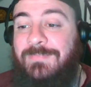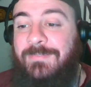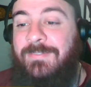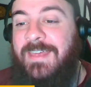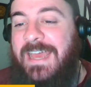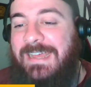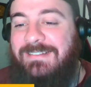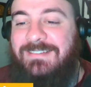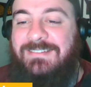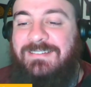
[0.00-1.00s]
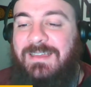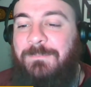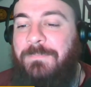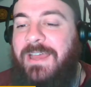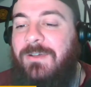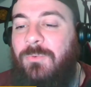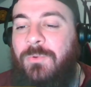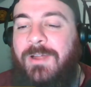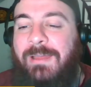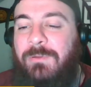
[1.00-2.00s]
That's about
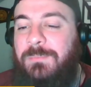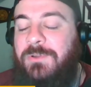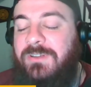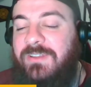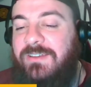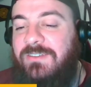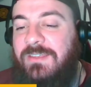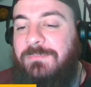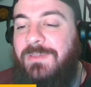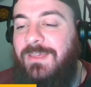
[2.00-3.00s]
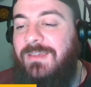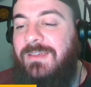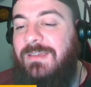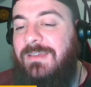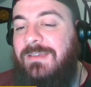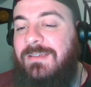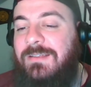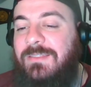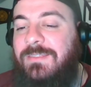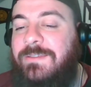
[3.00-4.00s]
where I would predict him.
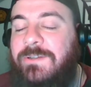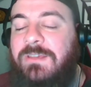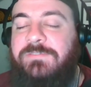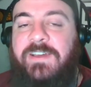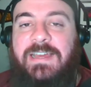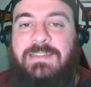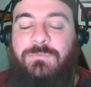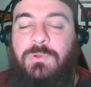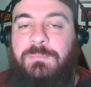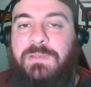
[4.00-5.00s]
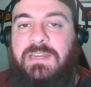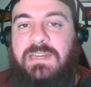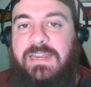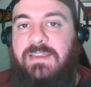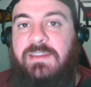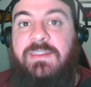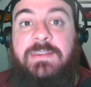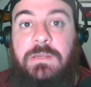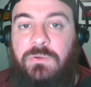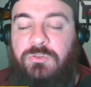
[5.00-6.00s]
35 would be a
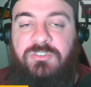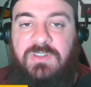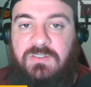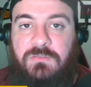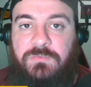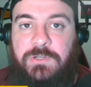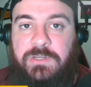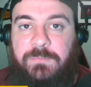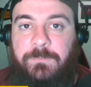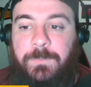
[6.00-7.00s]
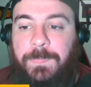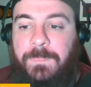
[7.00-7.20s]
huge season for him.